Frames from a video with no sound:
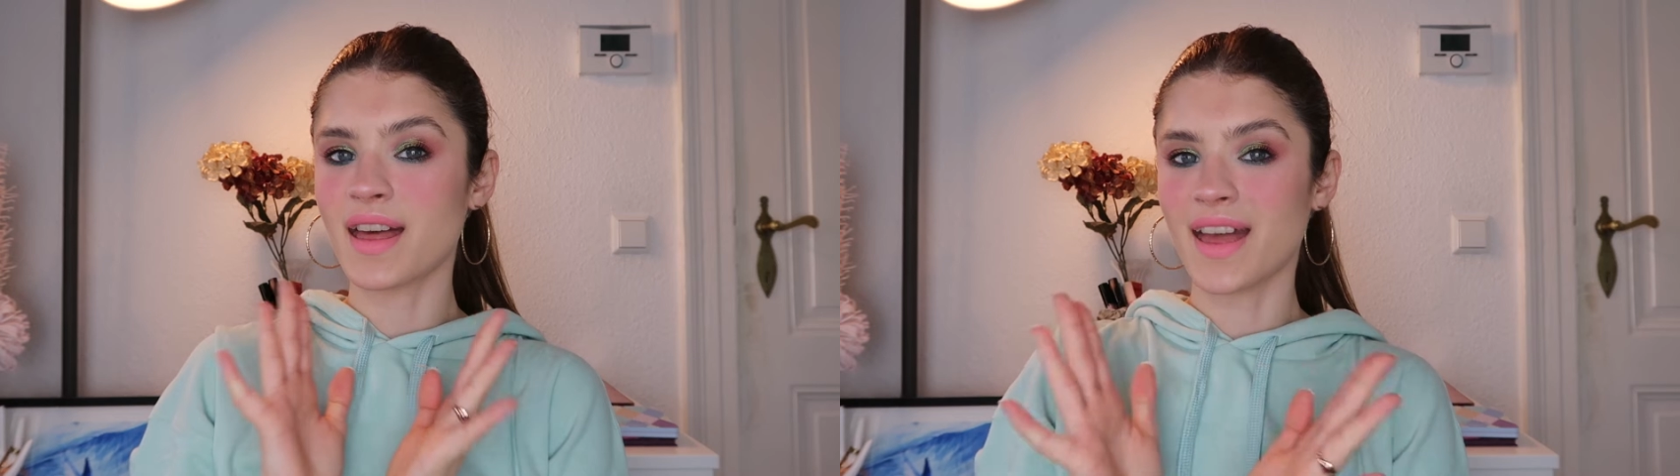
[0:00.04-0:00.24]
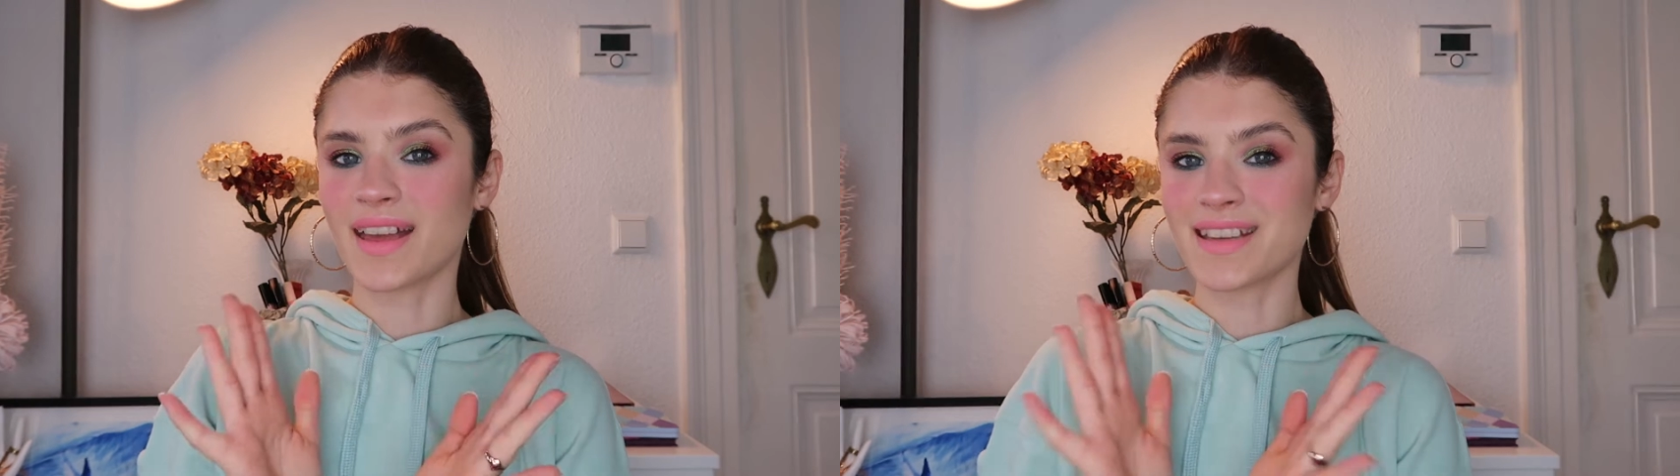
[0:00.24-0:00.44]

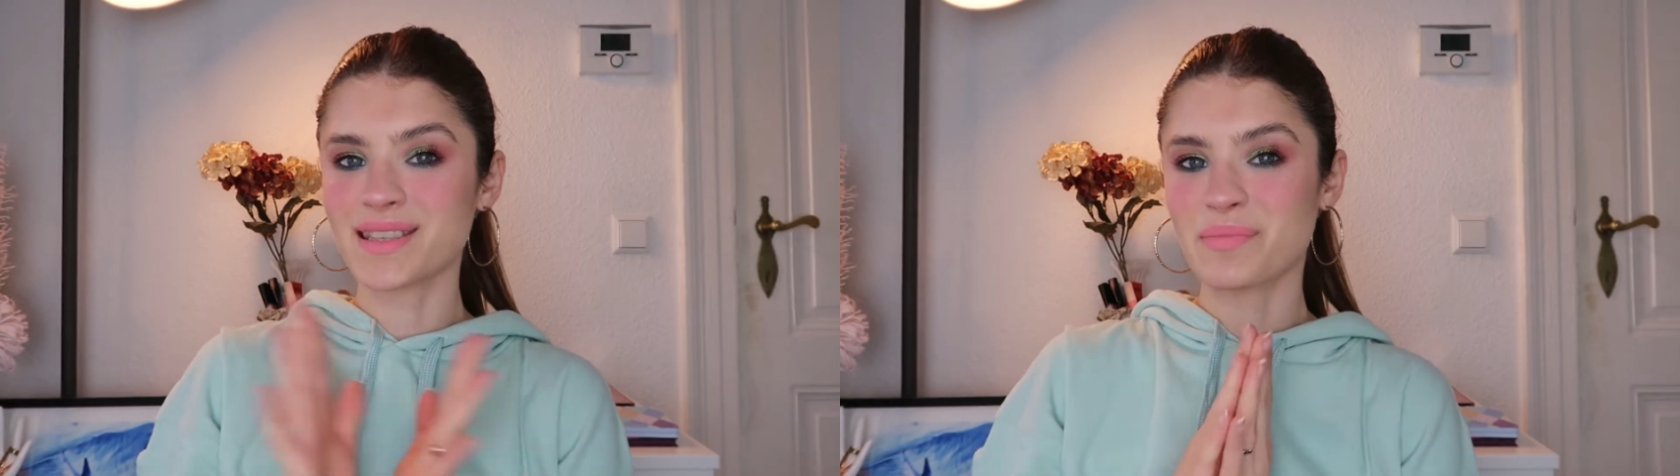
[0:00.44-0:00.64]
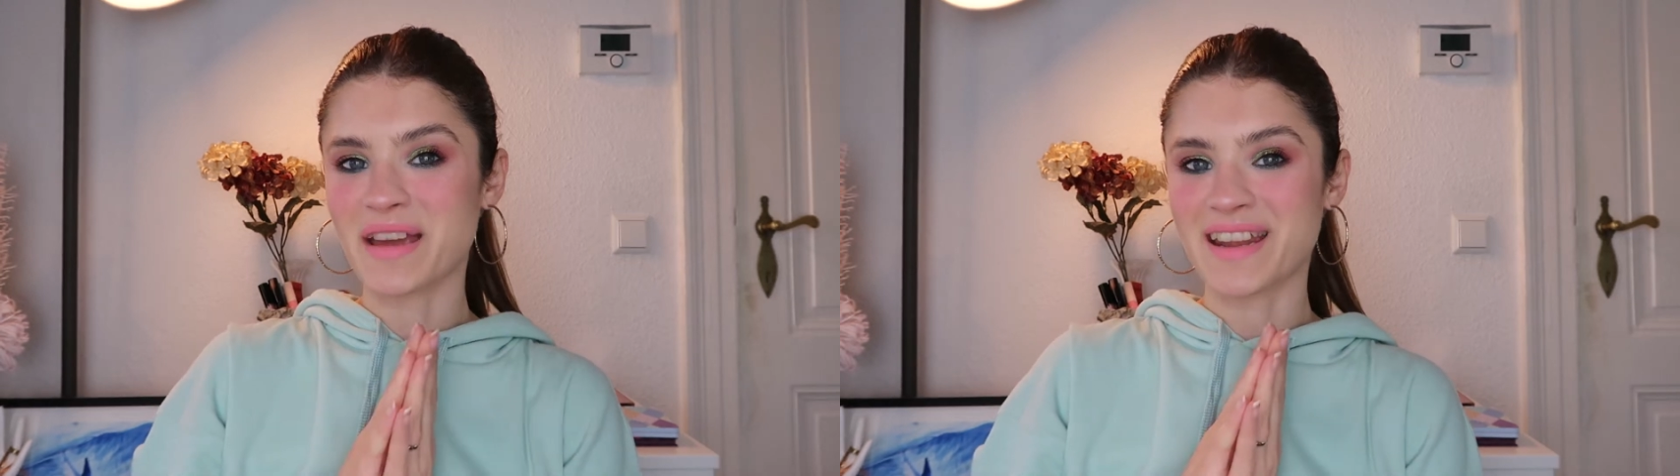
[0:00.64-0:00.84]
Hey
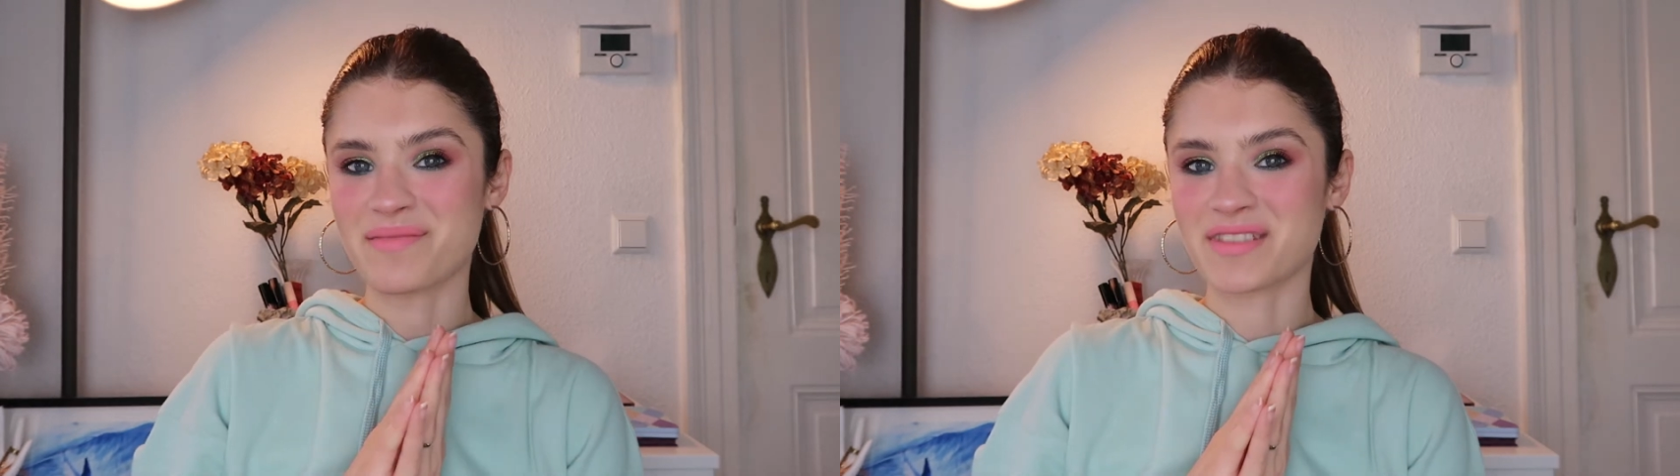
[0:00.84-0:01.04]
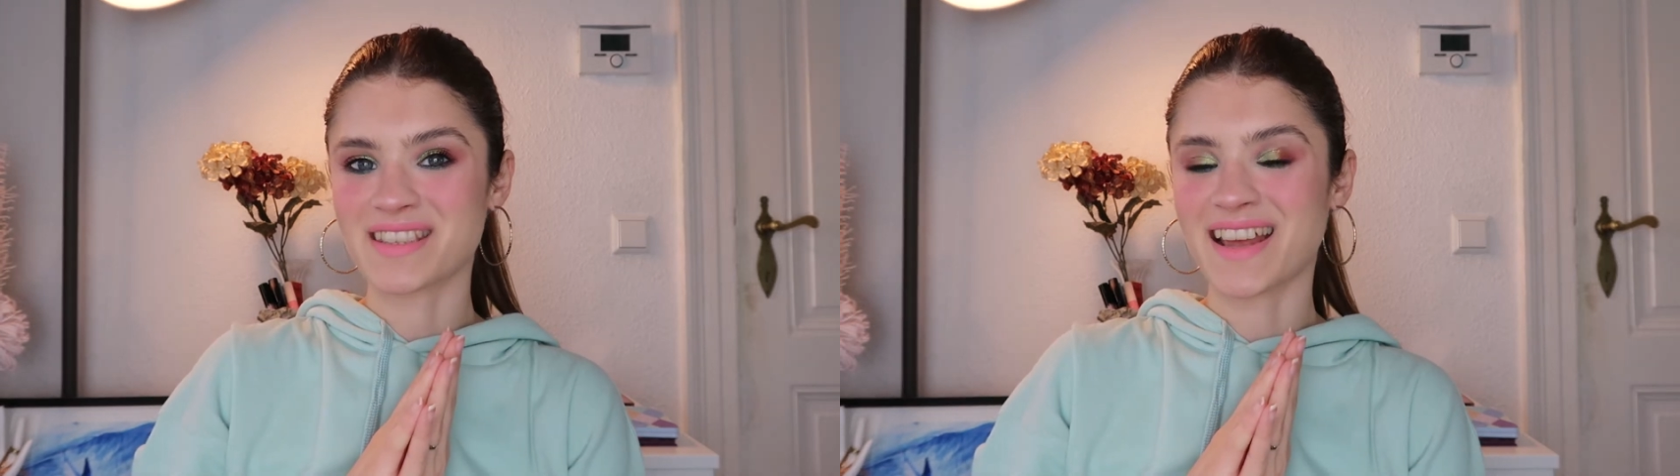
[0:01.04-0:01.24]
guys, my
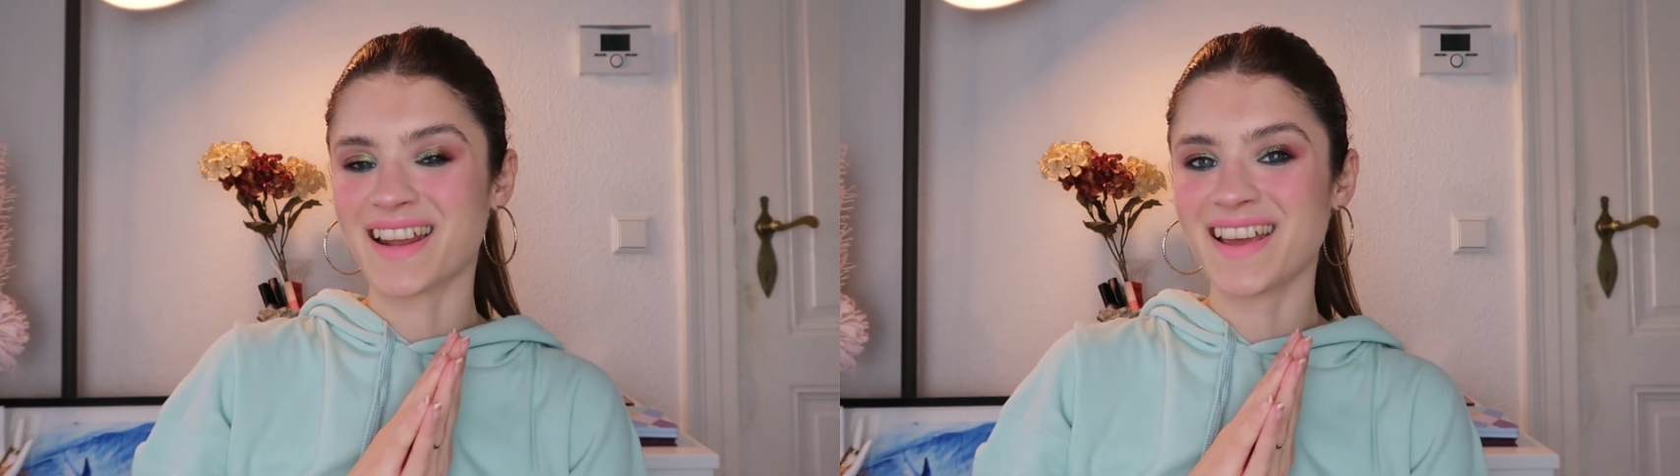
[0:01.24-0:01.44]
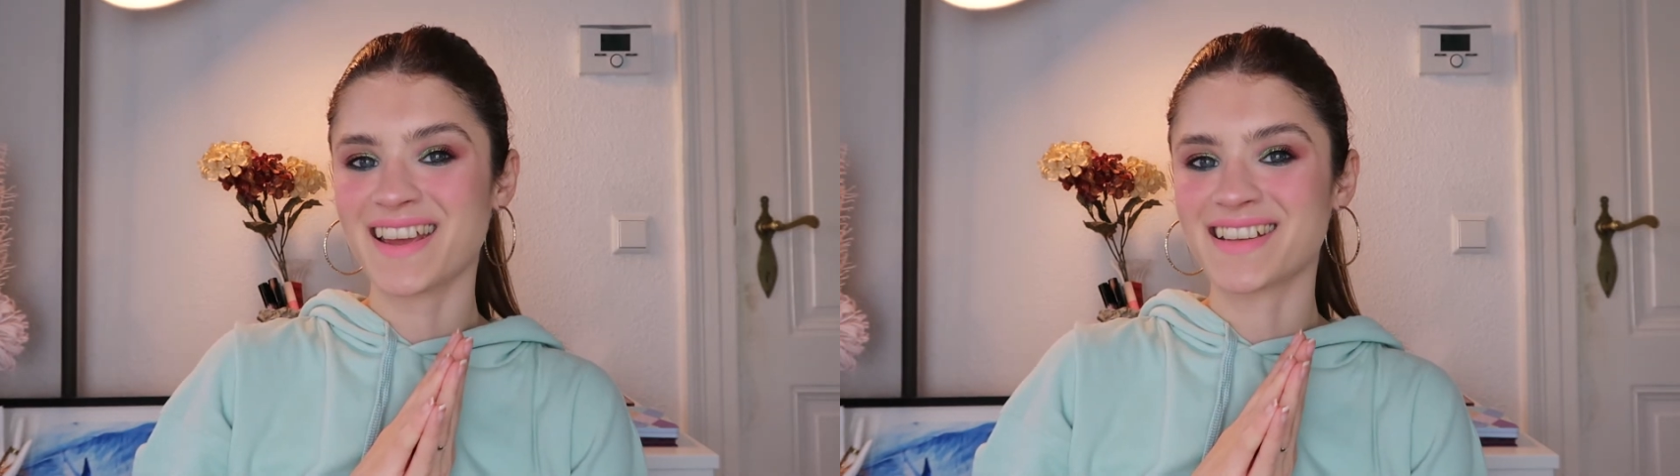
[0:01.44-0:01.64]
name is
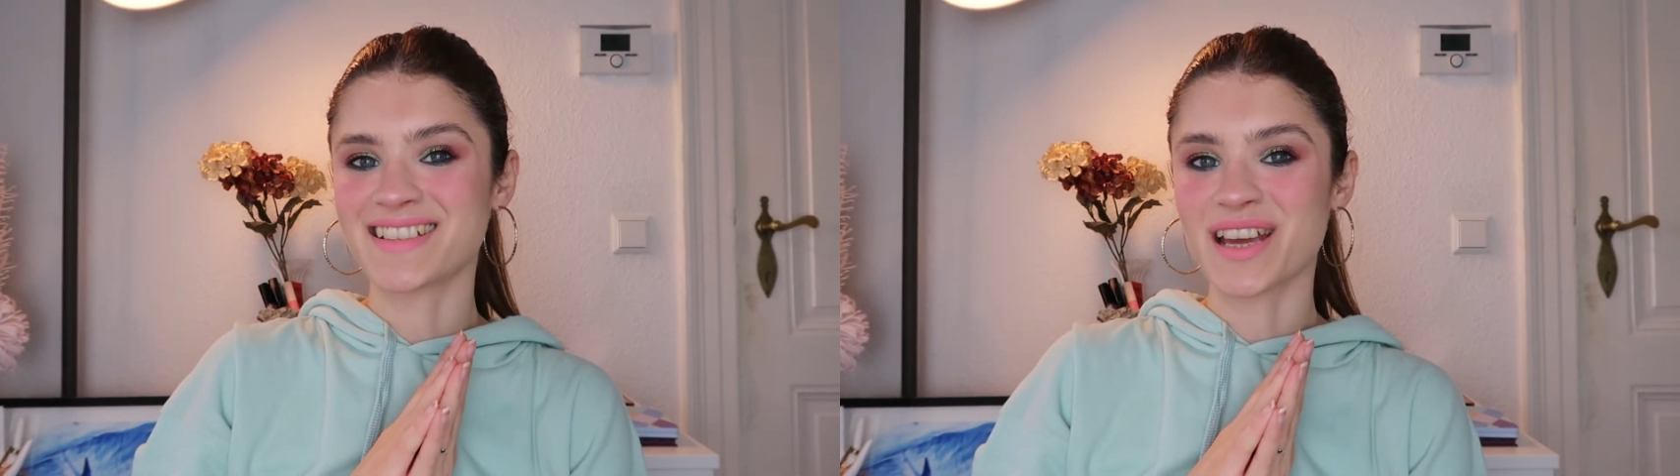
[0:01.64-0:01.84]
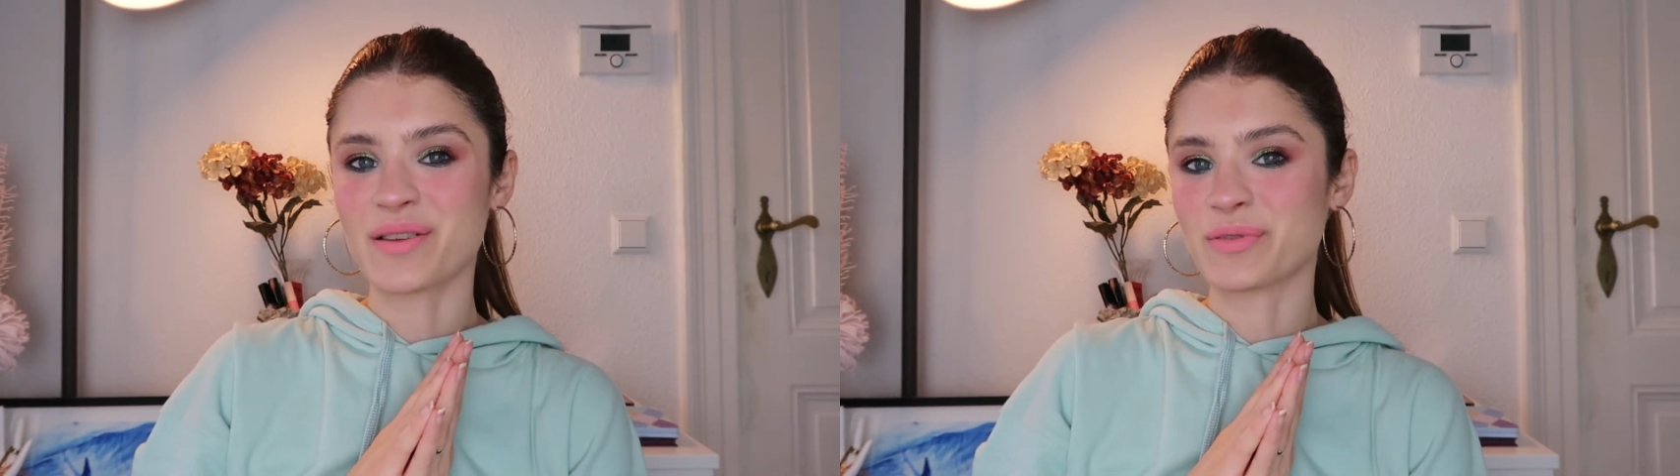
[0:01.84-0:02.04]
Hannah
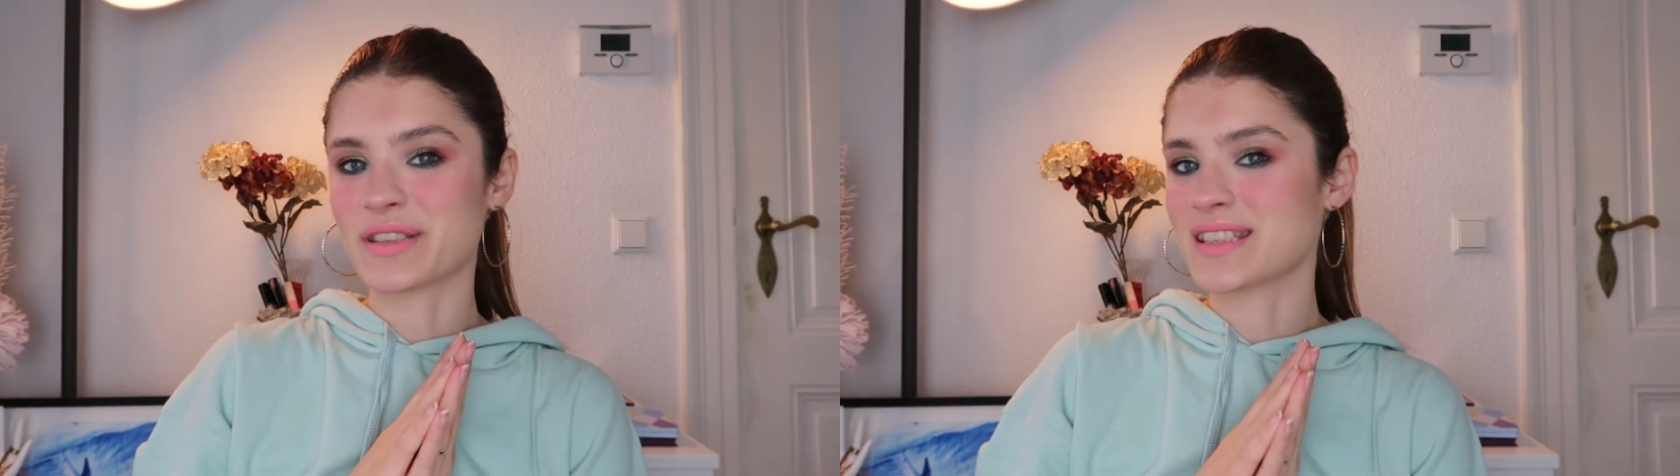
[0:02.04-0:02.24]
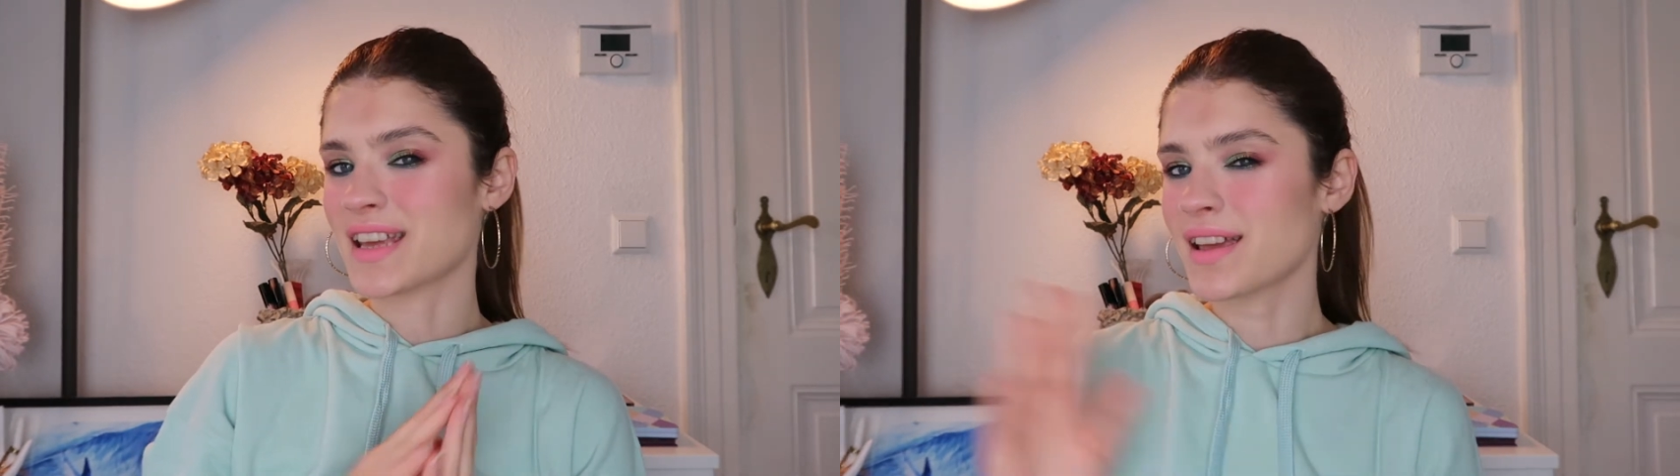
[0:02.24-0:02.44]
and I
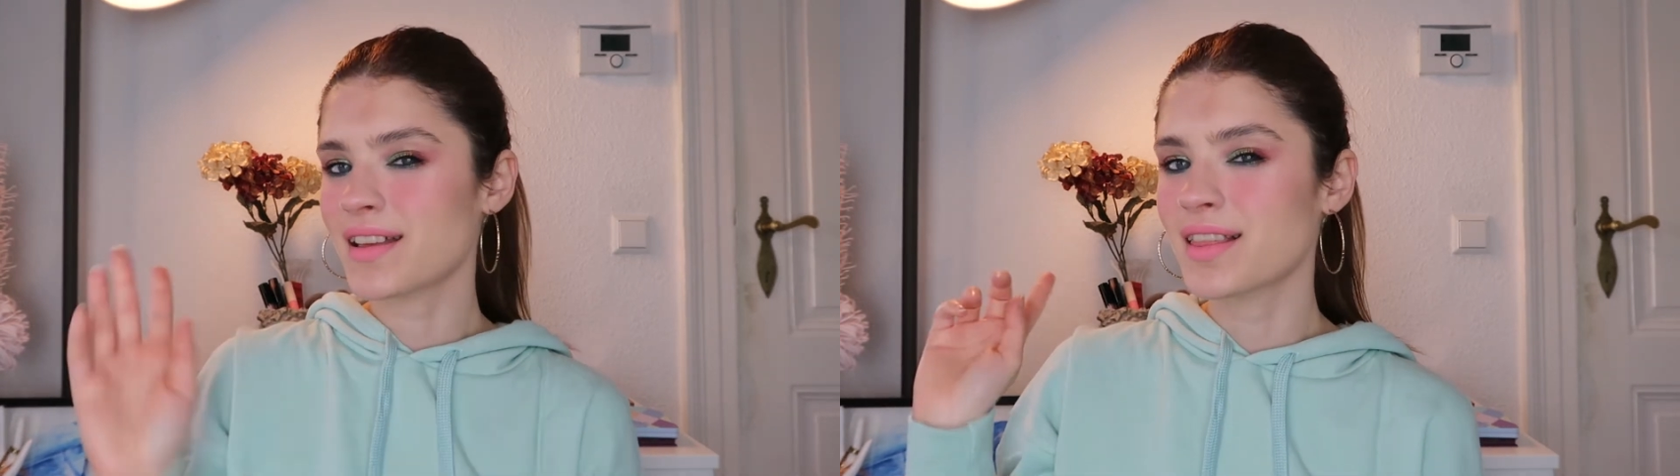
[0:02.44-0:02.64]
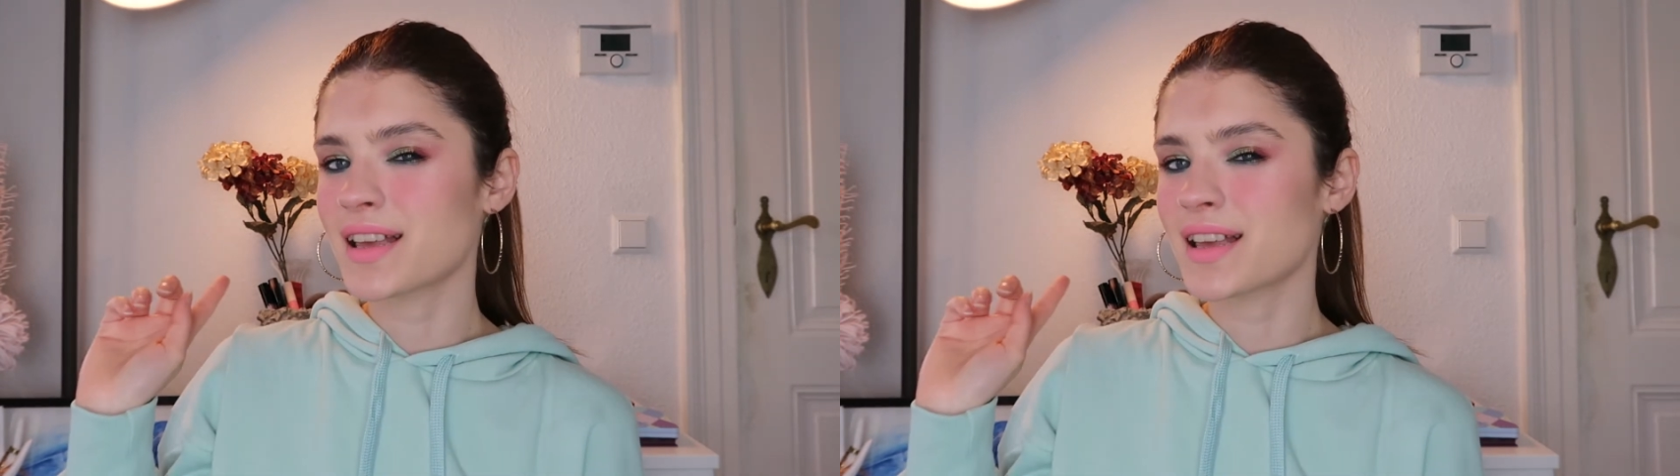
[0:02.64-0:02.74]
would say